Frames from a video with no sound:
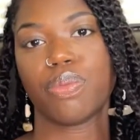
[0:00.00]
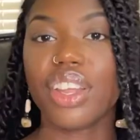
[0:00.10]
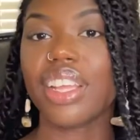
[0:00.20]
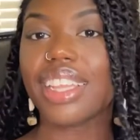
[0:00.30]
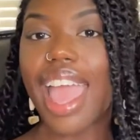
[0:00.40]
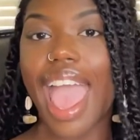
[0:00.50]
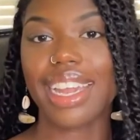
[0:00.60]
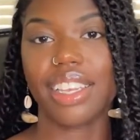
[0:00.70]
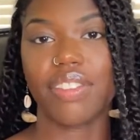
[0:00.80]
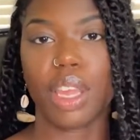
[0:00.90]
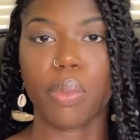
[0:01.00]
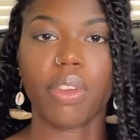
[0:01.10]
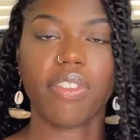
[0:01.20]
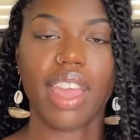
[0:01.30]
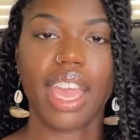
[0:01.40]
During the active
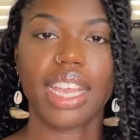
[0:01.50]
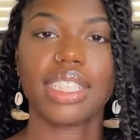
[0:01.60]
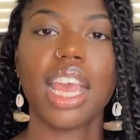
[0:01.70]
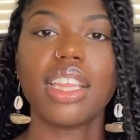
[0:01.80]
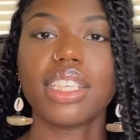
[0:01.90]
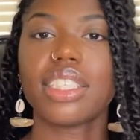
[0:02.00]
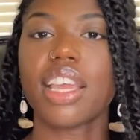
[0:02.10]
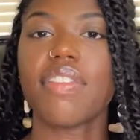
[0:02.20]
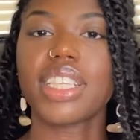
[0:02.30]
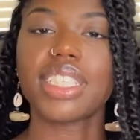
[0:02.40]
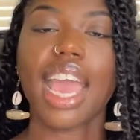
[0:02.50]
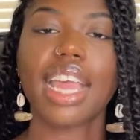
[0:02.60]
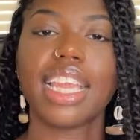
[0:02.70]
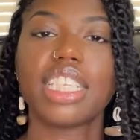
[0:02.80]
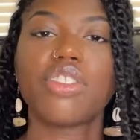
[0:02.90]
labor phase, the cervix
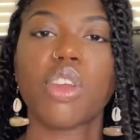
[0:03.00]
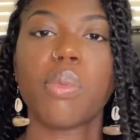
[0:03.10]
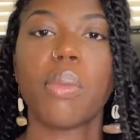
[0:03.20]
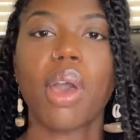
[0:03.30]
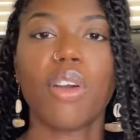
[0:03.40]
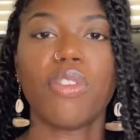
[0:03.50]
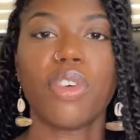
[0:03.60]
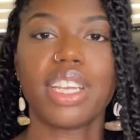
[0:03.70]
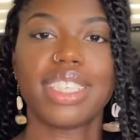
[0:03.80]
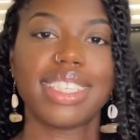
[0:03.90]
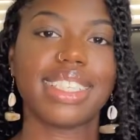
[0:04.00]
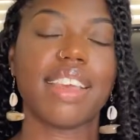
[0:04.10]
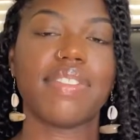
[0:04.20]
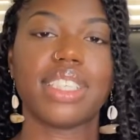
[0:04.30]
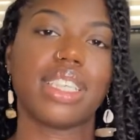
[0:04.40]
dilates from about 4 to
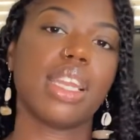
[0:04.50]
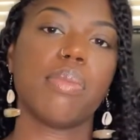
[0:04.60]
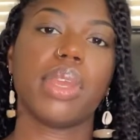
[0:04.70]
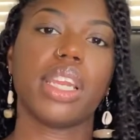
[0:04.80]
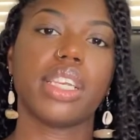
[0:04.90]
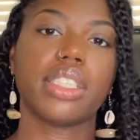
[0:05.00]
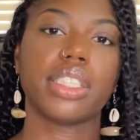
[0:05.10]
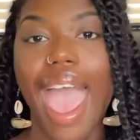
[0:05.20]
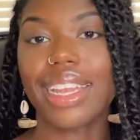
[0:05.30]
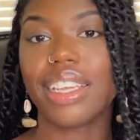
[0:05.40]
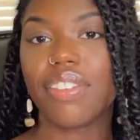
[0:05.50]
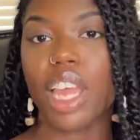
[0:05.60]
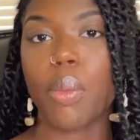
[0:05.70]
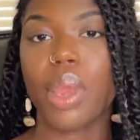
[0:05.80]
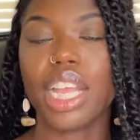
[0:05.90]
7 centimeters. Active
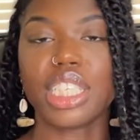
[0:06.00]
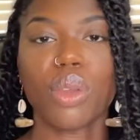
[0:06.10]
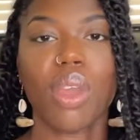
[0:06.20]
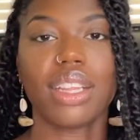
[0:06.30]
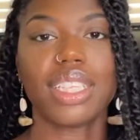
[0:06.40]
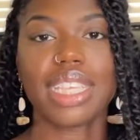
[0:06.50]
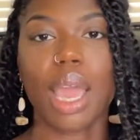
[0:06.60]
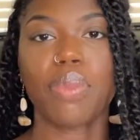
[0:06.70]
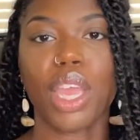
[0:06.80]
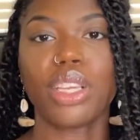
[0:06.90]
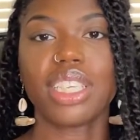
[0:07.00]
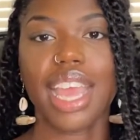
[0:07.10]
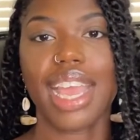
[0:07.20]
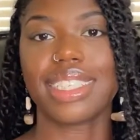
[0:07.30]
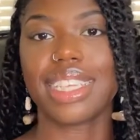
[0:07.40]
labor is around the time that you should
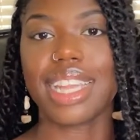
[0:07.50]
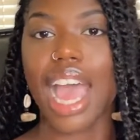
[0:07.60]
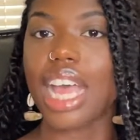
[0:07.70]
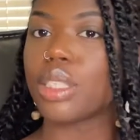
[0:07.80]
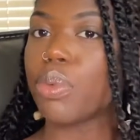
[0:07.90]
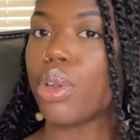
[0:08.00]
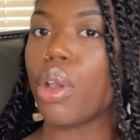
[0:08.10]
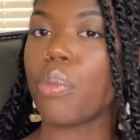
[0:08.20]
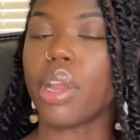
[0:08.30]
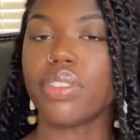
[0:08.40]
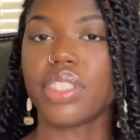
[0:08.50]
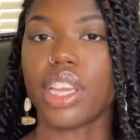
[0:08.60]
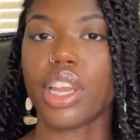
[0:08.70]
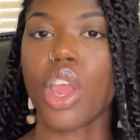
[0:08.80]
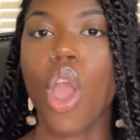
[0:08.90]
head to the hospital or birth
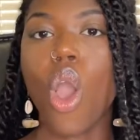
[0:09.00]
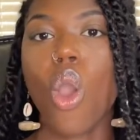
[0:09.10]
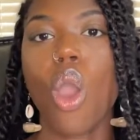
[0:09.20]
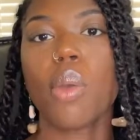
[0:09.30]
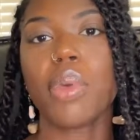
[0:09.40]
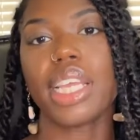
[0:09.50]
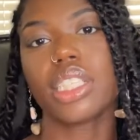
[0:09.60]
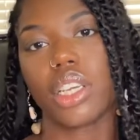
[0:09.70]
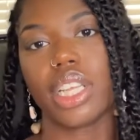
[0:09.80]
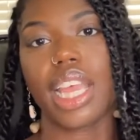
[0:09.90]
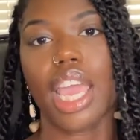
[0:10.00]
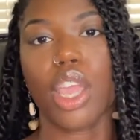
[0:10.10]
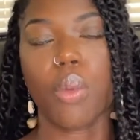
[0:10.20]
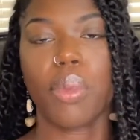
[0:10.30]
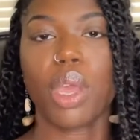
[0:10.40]
center, or make sure that
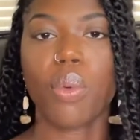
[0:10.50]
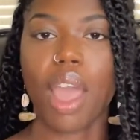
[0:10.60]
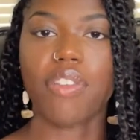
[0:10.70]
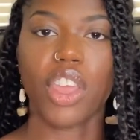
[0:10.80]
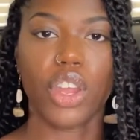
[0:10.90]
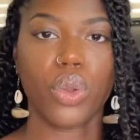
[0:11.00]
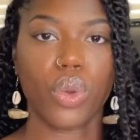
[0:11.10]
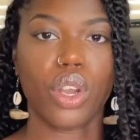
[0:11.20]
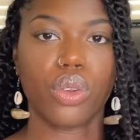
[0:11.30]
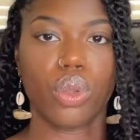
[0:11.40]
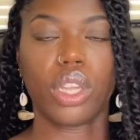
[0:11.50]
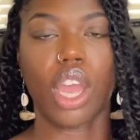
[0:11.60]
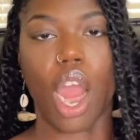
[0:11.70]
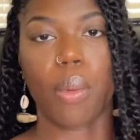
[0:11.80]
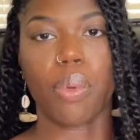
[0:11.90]
your midwife and or
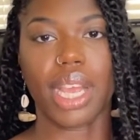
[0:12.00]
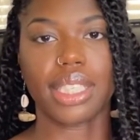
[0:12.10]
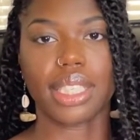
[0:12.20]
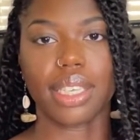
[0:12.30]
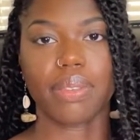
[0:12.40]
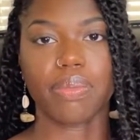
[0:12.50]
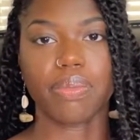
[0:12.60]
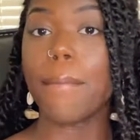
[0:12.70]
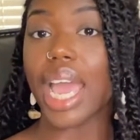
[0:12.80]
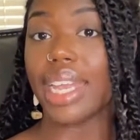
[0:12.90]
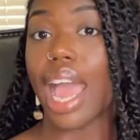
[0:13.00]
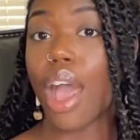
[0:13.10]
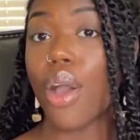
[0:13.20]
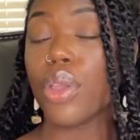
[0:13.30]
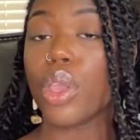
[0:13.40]
doula are present. By
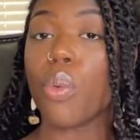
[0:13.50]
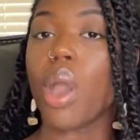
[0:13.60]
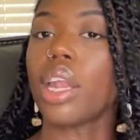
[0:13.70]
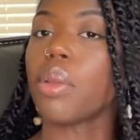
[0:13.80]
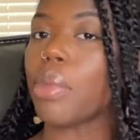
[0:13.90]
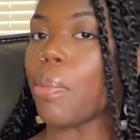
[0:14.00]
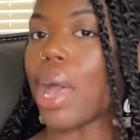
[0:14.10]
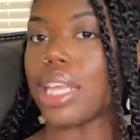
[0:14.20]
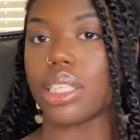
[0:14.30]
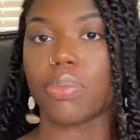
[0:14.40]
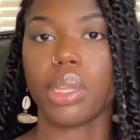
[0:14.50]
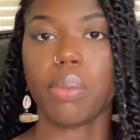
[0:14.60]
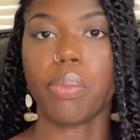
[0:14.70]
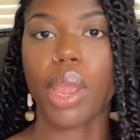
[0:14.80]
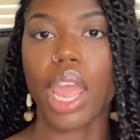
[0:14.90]
now, your water may possibly
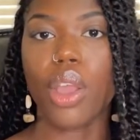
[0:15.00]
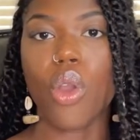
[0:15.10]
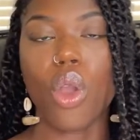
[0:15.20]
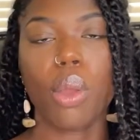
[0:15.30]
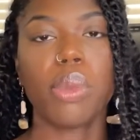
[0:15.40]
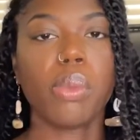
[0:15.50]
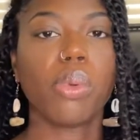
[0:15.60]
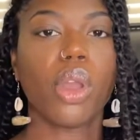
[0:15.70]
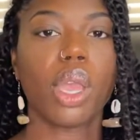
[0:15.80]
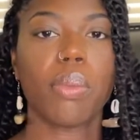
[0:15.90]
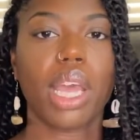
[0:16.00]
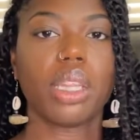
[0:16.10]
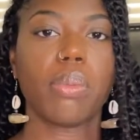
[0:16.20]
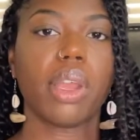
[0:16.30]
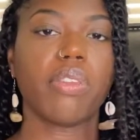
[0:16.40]
break or be broken by
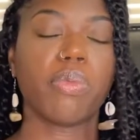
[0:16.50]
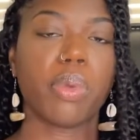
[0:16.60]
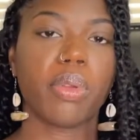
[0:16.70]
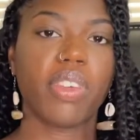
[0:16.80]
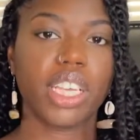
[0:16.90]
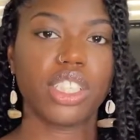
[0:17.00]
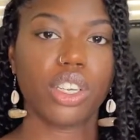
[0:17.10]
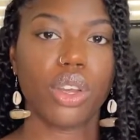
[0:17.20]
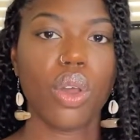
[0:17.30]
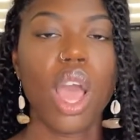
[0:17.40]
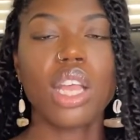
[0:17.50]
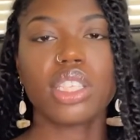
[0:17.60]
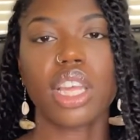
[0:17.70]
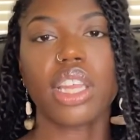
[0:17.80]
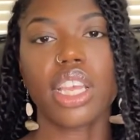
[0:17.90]
the birth professional,
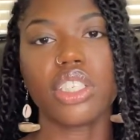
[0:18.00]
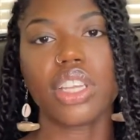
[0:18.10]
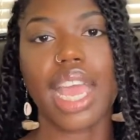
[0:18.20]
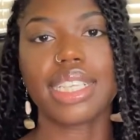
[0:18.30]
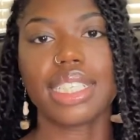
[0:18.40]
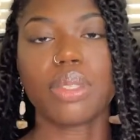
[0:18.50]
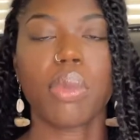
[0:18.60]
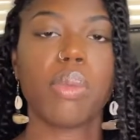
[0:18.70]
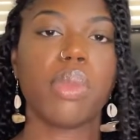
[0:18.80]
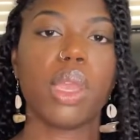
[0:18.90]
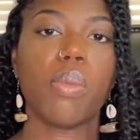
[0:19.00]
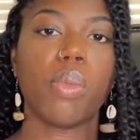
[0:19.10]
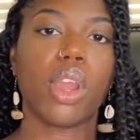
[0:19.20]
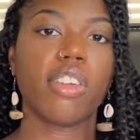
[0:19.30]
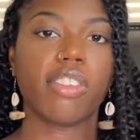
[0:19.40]
so the contractions may be
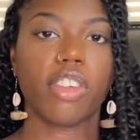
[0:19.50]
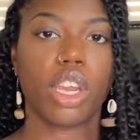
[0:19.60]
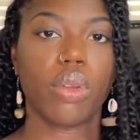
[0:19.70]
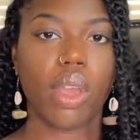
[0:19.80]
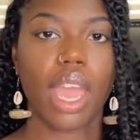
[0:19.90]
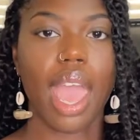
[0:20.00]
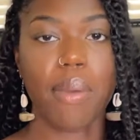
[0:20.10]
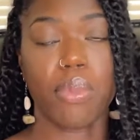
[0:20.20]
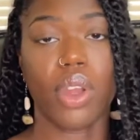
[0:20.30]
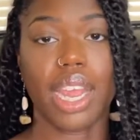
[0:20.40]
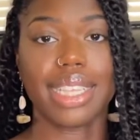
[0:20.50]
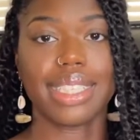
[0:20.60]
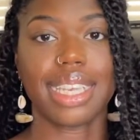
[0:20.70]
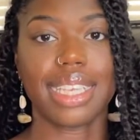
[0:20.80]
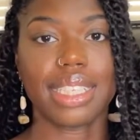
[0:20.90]
more frequent and more
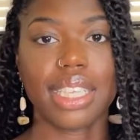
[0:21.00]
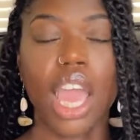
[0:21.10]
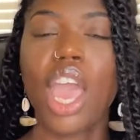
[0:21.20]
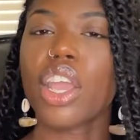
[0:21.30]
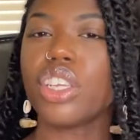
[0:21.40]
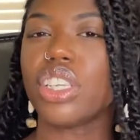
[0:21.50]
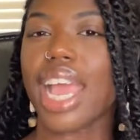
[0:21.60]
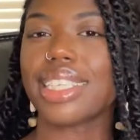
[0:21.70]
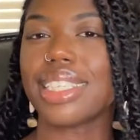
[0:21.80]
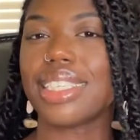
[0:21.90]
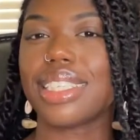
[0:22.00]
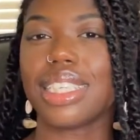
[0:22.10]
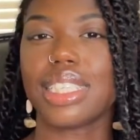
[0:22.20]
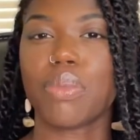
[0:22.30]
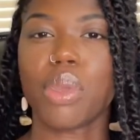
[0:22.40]
intense. Contractions
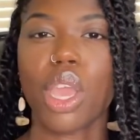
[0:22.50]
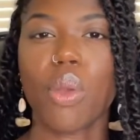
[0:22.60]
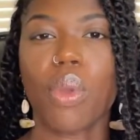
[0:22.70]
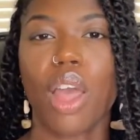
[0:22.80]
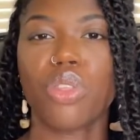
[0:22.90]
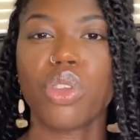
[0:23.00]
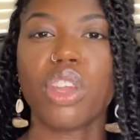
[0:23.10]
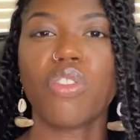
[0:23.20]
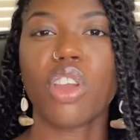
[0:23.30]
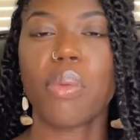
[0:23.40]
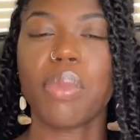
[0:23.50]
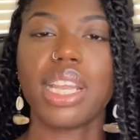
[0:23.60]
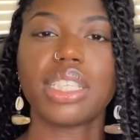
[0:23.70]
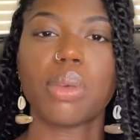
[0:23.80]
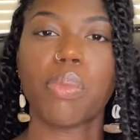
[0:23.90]
tend to be around 3 to 4
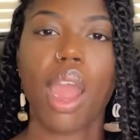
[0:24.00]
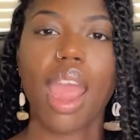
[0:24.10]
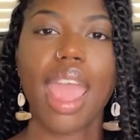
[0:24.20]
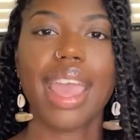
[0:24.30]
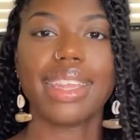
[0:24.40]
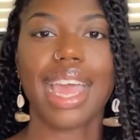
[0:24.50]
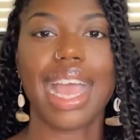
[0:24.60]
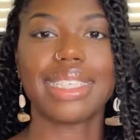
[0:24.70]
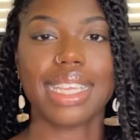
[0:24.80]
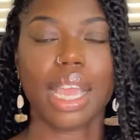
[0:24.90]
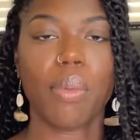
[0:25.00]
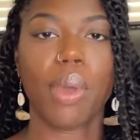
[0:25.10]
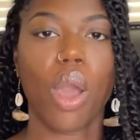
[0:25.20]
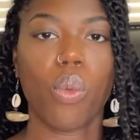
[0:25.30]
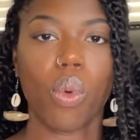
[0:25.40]
minutes apart and lasting
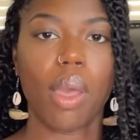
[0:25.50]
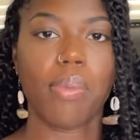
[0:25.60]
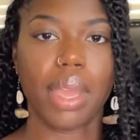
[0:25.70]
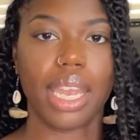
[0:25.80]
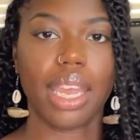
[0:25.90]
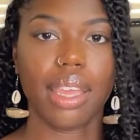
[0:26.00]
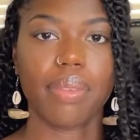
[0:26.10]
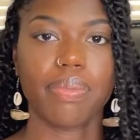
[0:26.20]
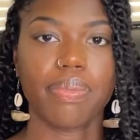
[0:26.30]
about 1 minute.